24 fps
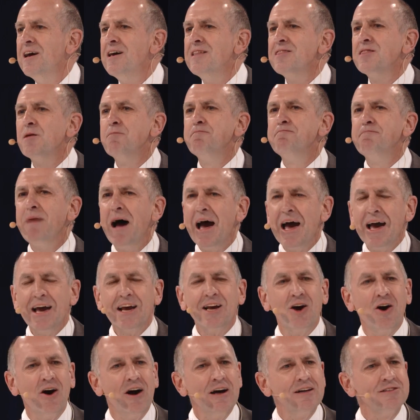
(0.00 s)
The bad
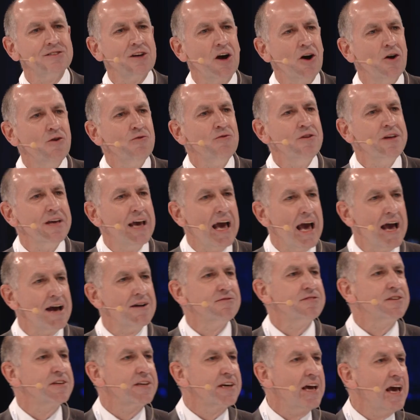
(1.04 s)
guys only have
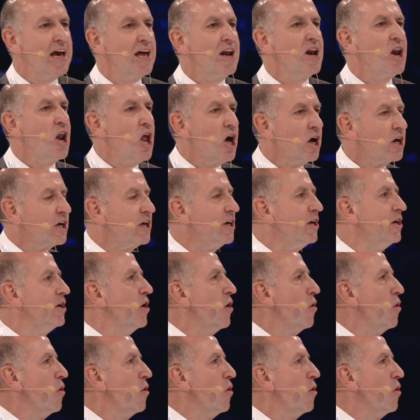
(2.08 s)
to get lucky